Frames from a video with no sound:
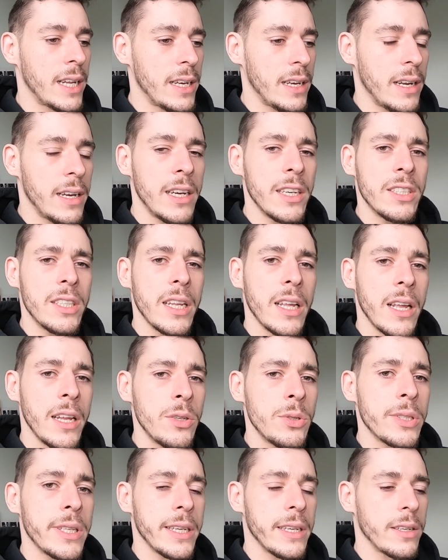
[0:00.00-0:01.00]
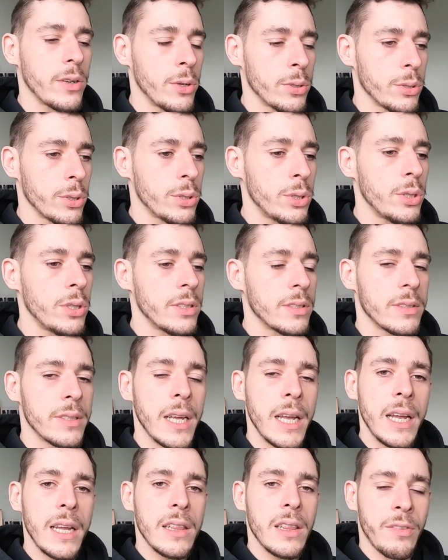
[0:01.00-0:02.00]
And initially, interesting also too is
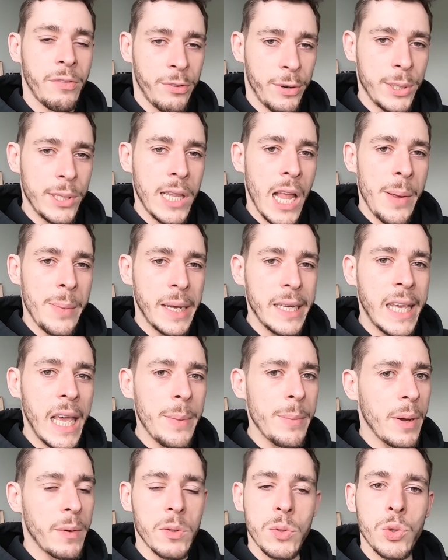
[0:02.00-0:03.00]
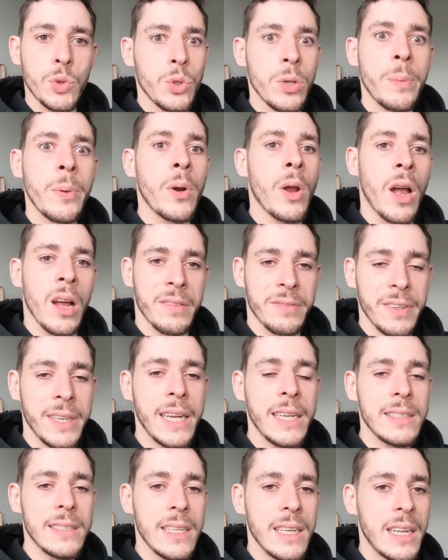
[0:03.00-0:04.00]
the first time I came, I was super
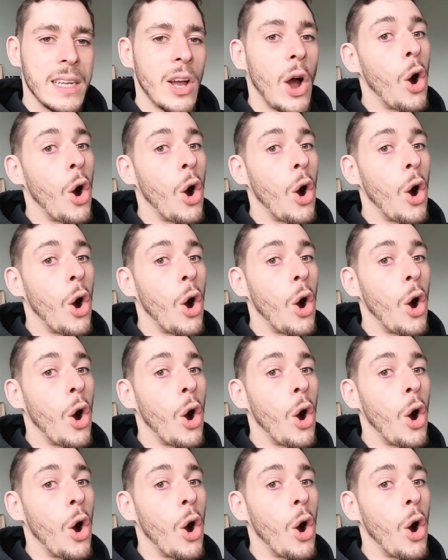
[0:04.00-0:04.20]
confident,